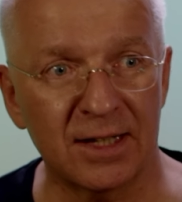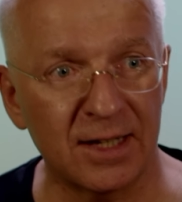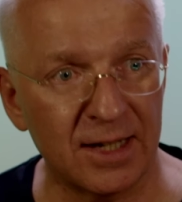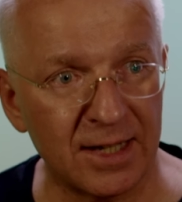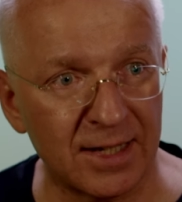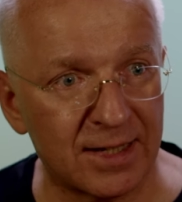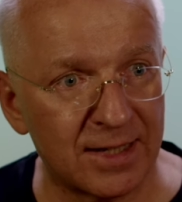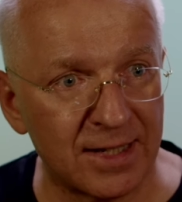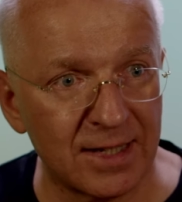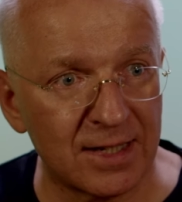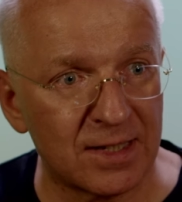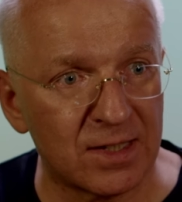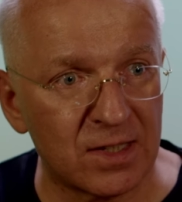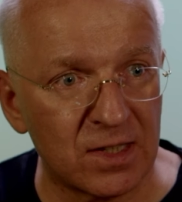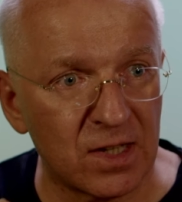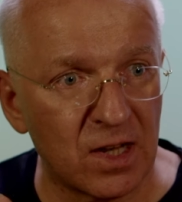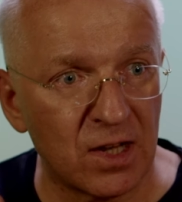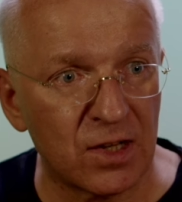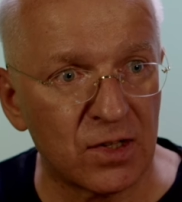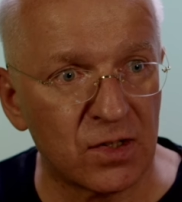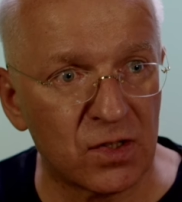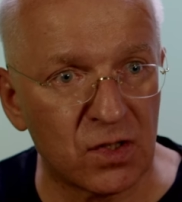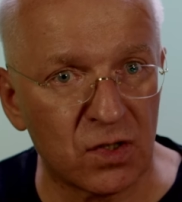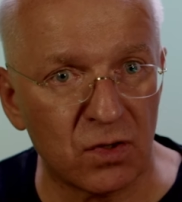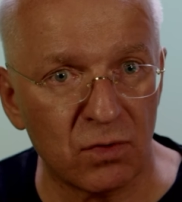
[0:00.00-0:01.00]
It is
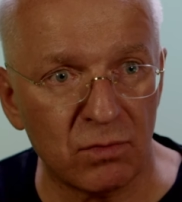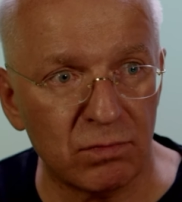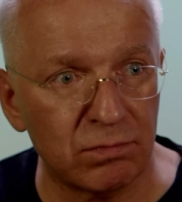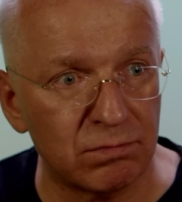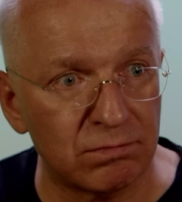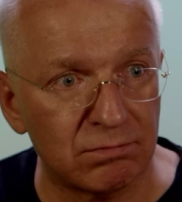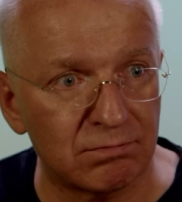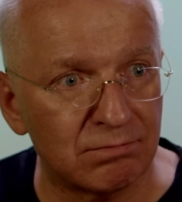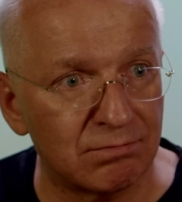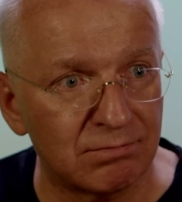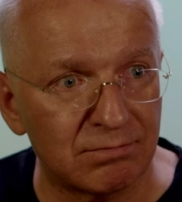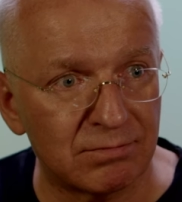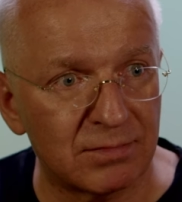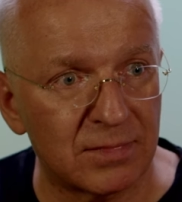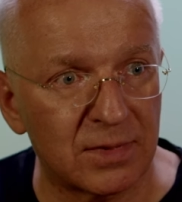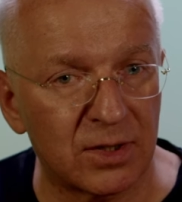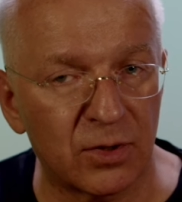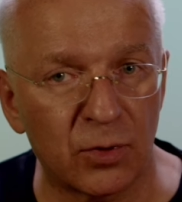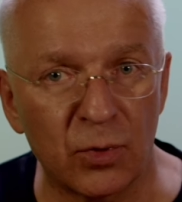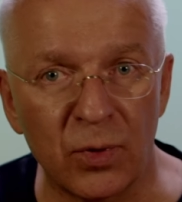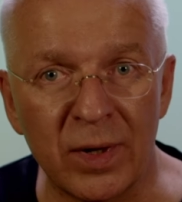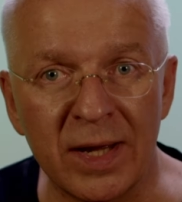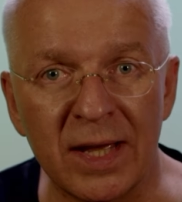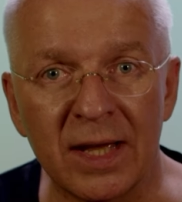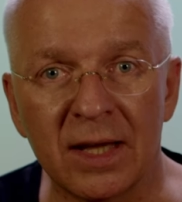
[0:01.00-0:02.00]
so
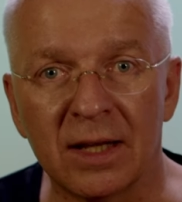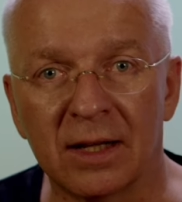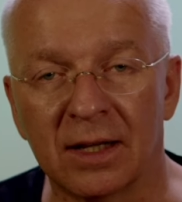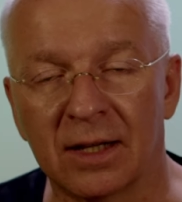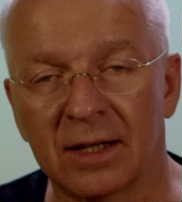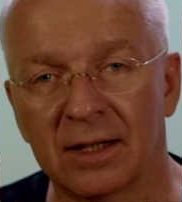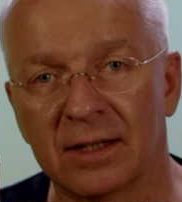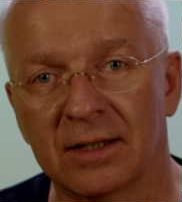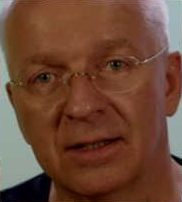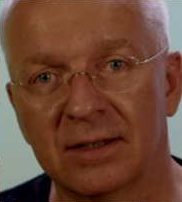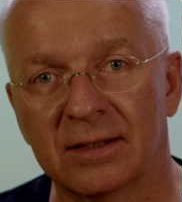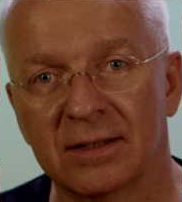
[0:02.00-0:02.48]
real.